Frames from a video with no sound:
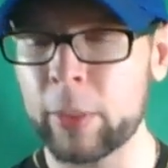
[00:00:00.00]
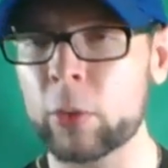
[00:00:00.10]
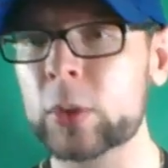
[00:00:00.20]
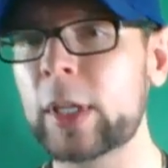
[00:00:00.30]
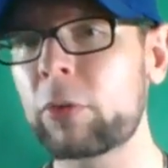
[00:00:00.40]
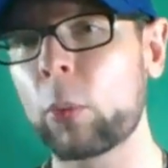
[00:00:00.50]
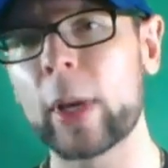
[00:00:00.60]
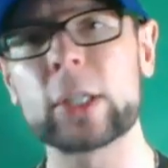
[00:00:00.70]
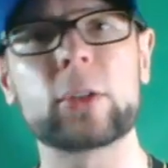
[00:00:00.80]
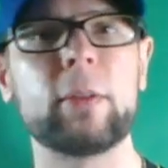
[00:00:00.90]
And there's
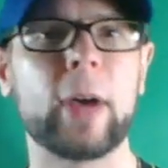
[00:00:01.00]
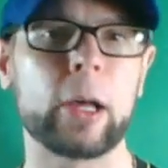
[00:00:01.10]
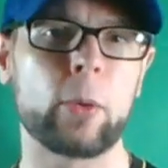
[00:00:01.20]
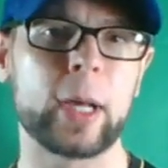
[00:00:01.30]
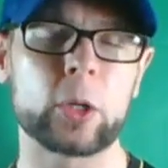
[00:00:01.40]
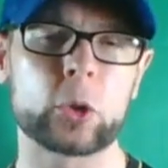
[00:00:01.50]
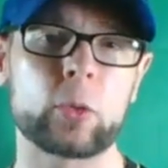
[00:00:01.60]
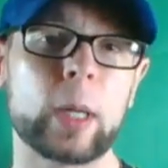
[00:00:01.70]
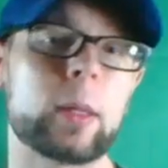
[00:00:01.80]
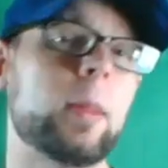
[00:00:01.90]
different ways to evaluate your
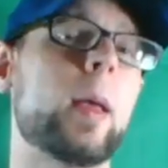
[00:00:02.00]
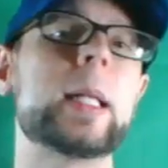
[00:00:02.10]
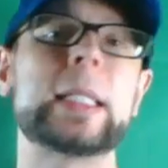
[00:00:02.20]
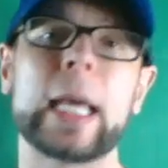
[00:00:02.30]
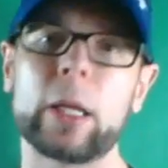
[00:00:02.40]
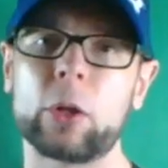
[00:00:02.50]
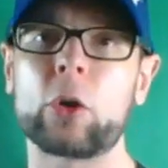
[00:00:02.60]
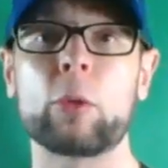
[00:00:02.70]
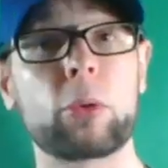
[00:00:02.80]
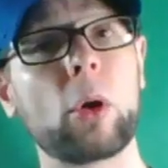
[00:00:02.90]
strength and then
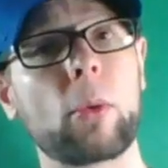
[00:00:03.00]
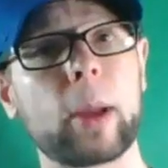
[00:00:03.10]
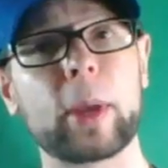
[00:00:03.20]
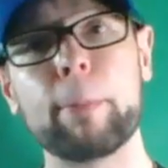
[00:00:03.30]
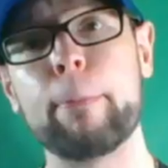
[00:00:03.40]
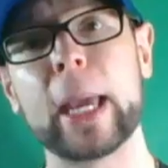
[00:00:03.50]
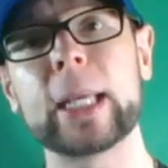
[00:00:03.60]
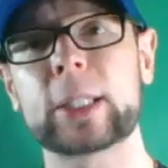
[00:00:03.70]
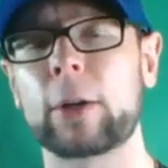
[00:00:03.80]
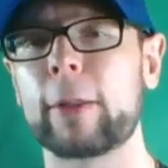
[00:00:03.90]
tailor your programming
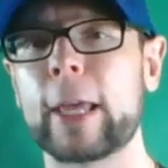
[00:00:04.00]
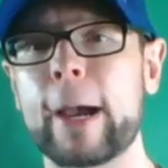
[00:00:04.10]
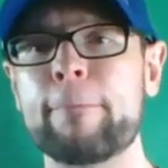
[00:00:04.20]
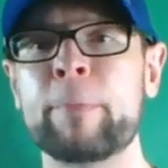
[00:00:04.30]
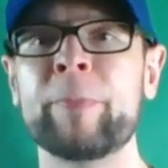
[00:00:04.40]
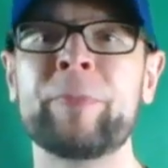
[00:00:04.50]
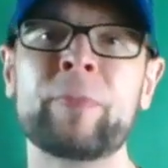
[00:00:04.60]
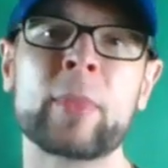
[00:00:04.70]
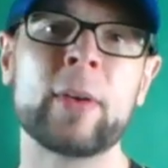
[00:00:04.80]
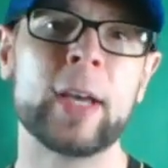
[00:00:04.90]
based on that.
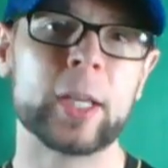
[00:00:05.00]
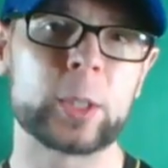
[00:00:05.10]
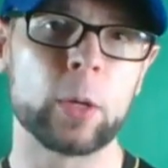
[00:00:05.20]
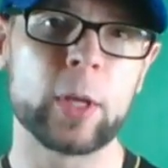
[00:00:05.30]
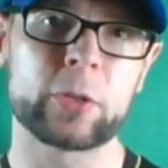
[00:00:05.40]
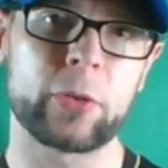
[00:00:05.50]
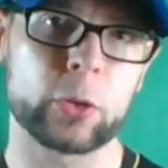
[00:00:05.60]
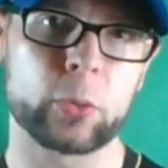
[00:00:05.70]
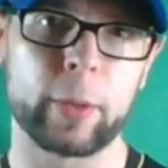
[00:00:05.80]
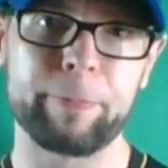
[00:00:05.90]
So this
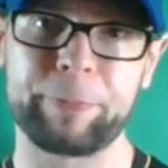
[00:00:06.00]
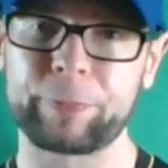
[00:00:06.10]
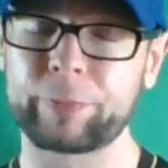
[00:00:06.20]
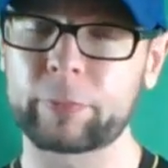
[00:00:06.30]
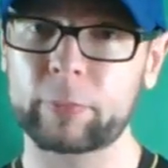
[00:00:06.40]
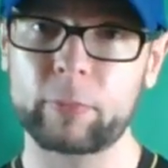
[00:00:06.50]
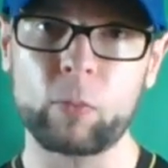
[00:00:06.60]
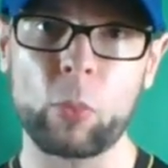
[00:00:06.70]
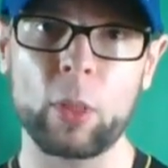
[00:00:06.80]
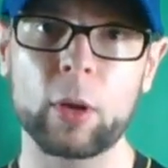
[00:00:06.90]
first one
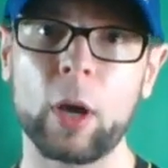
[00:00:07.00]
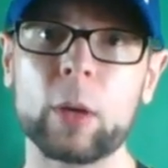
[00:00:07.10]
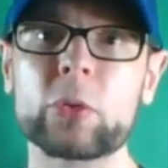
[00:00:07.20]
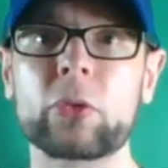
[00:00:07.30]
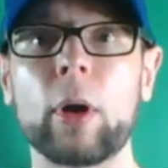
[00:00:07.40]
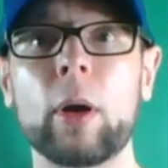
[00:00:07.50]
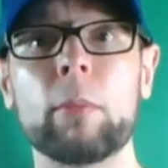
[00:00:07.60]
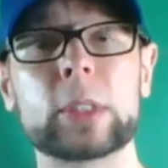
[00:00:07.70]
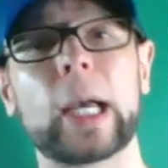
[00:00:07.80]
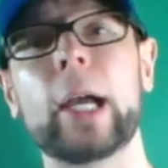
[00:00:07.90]
comes
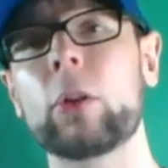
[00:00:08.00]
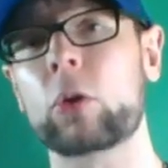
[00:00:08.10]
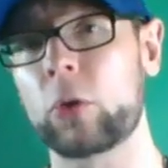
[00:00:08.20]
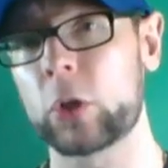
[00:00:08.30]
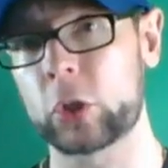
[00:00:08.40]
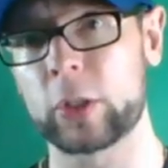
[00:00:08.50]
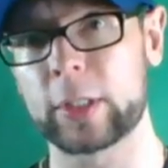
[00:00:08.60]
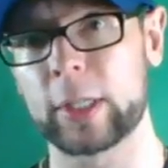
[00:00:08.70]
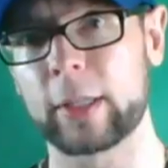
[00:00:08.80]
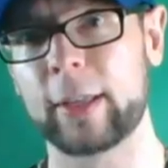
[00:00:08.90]
from Tyler
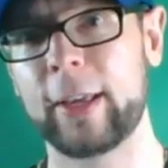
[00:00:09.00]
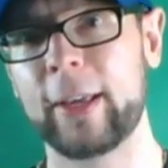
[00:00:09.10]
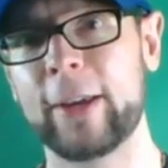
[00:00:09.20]
Christensen